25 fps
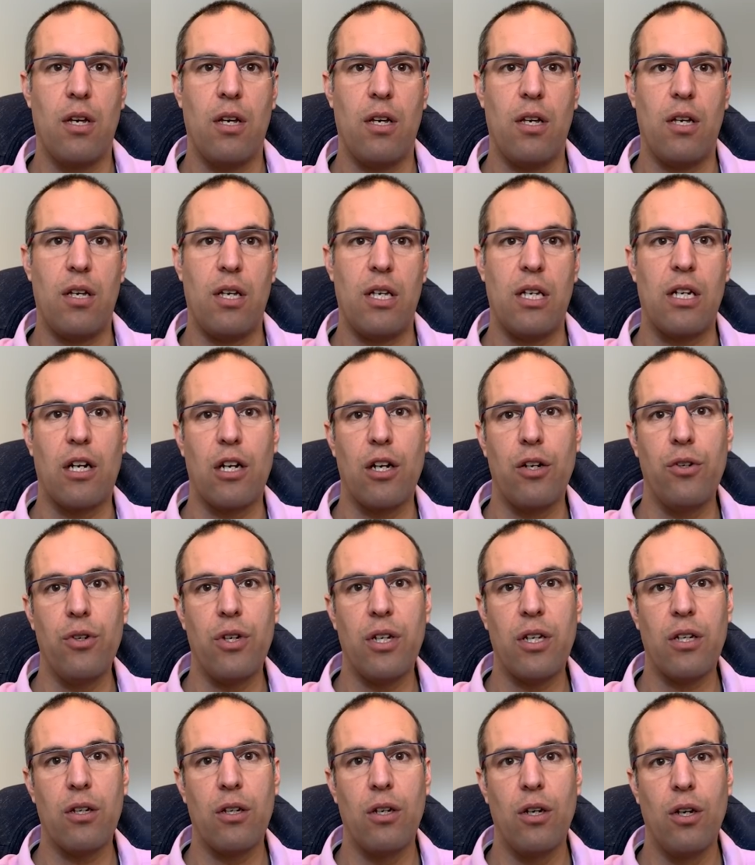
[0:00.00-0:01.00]

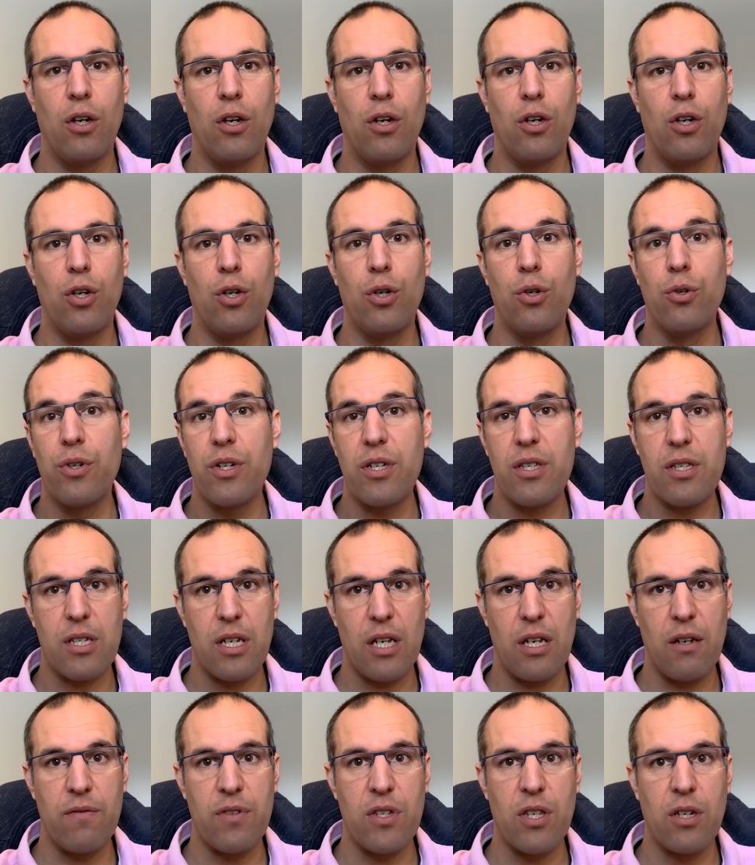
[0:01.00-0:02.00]
including who
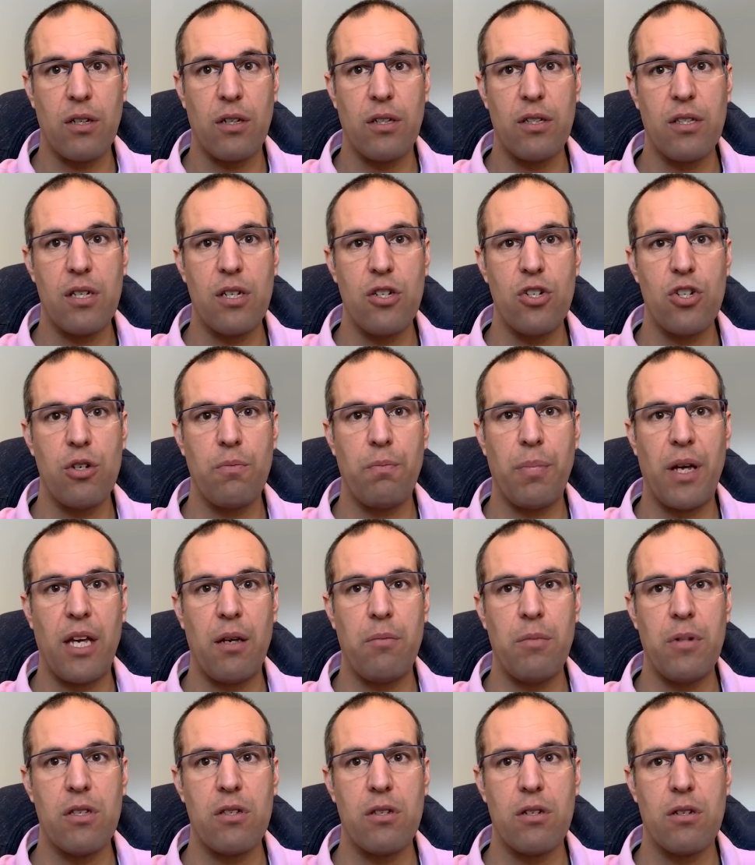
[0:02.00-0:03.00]
receives the contingent
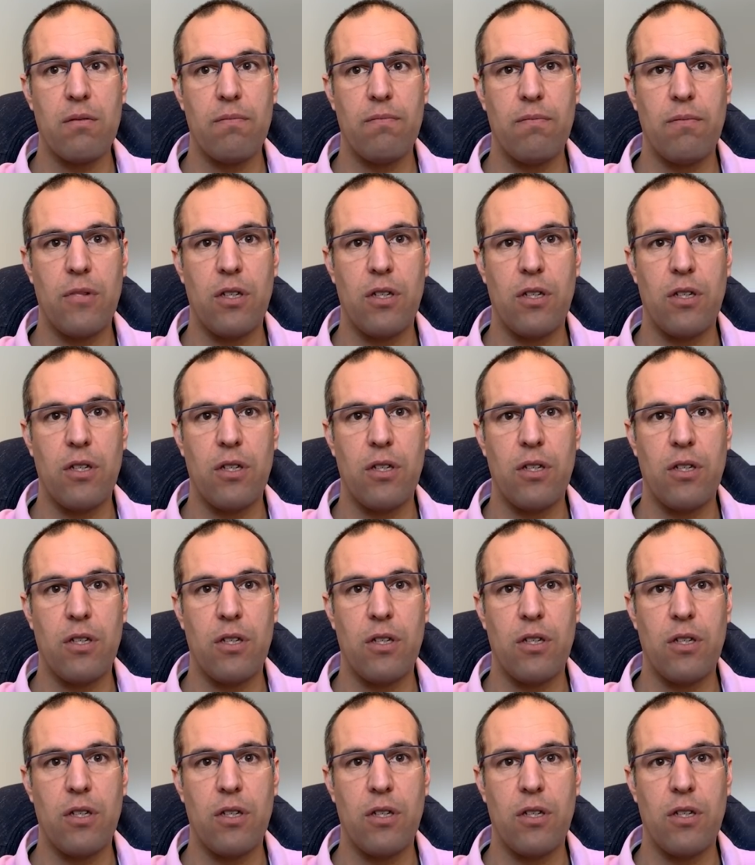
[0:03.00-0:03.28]
payments.